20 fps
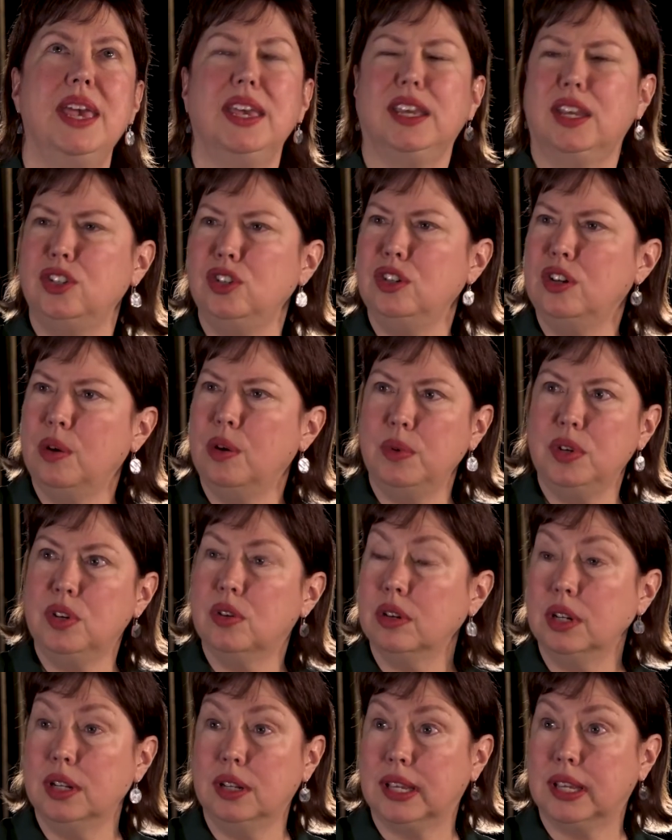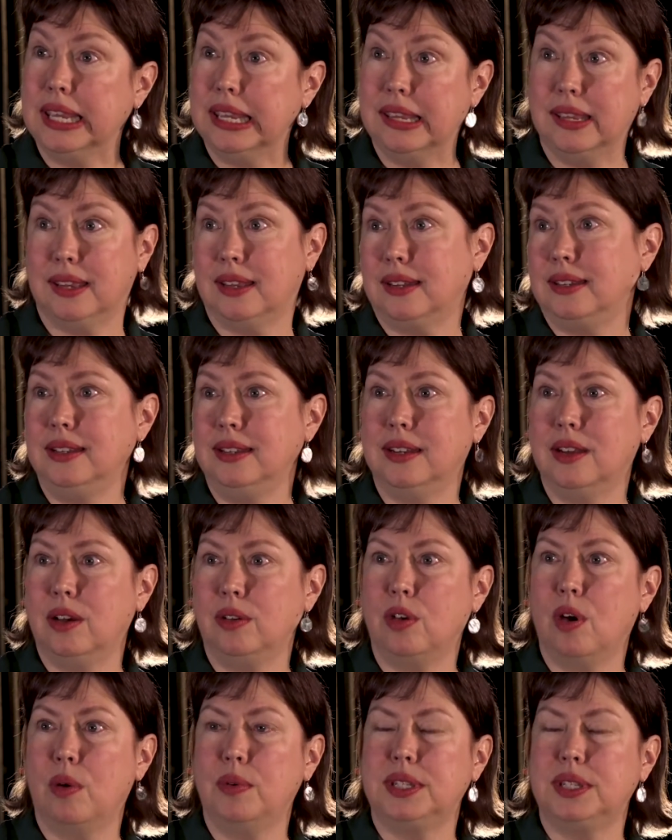because when you're a little kid,
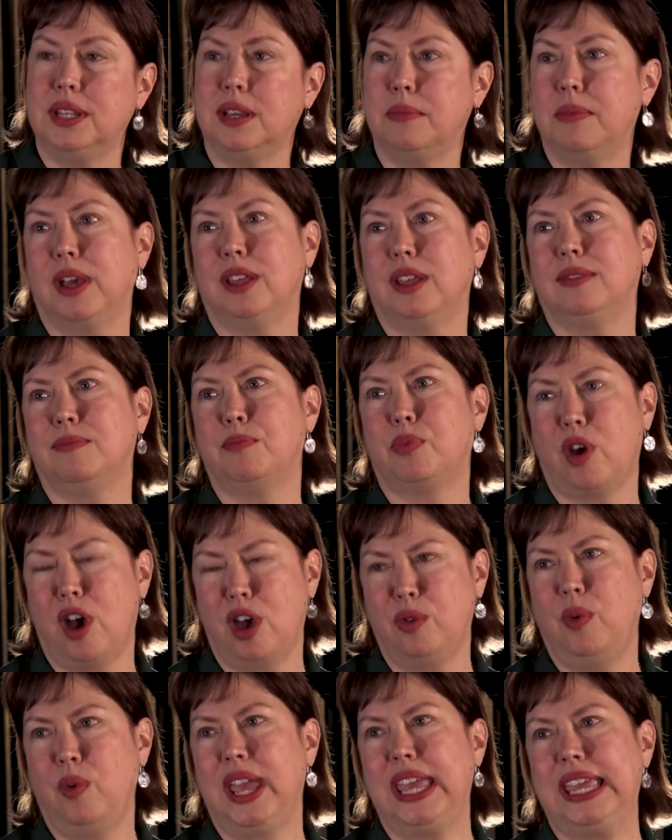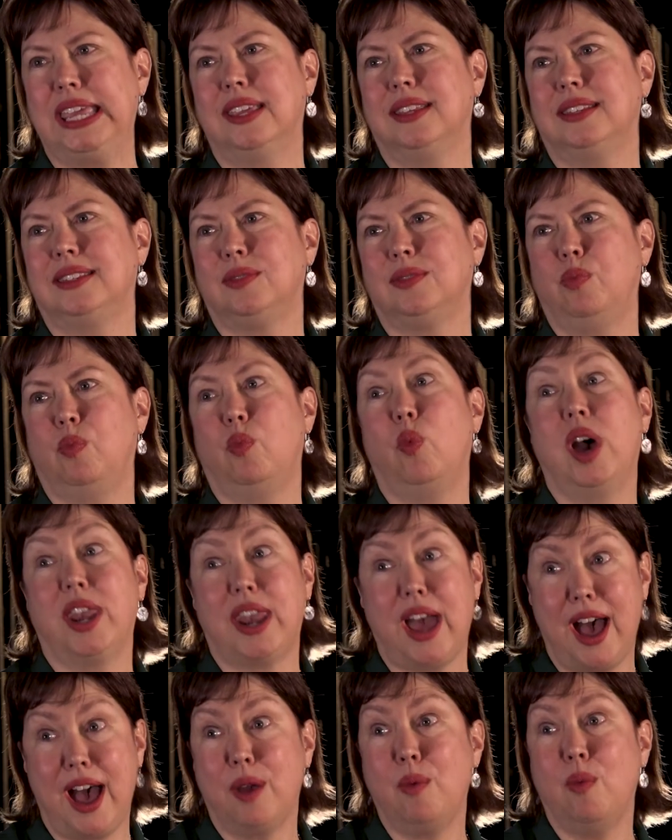you always think about Broadway is what
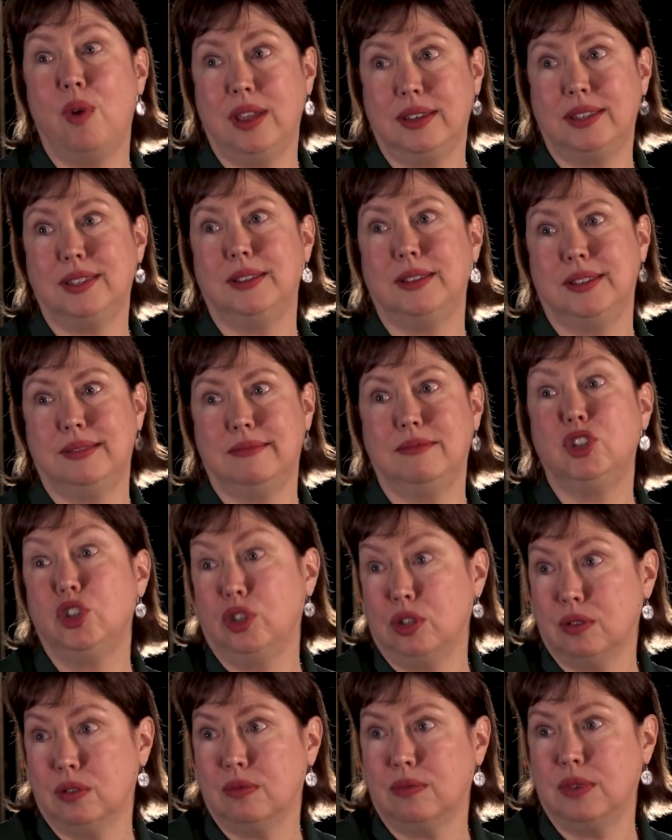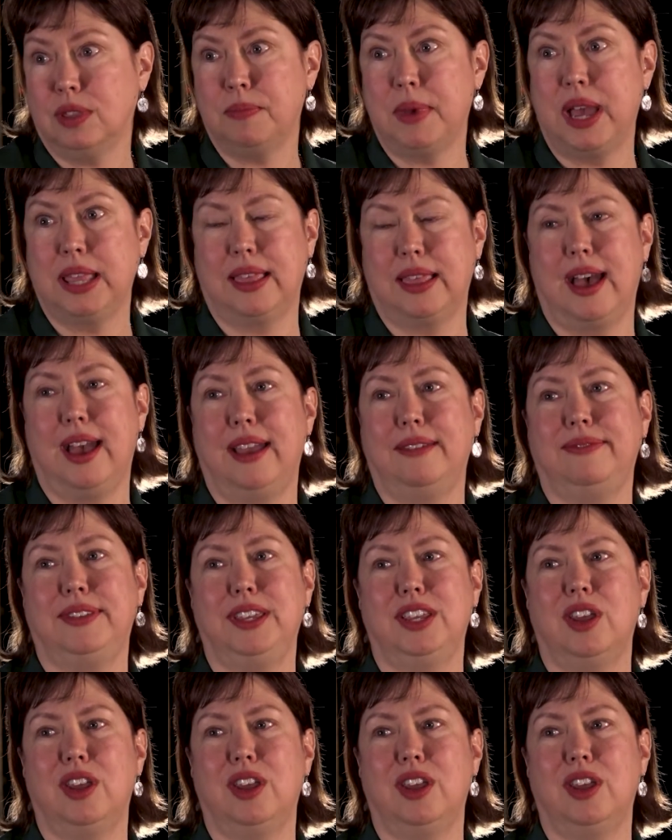I want to do with my life.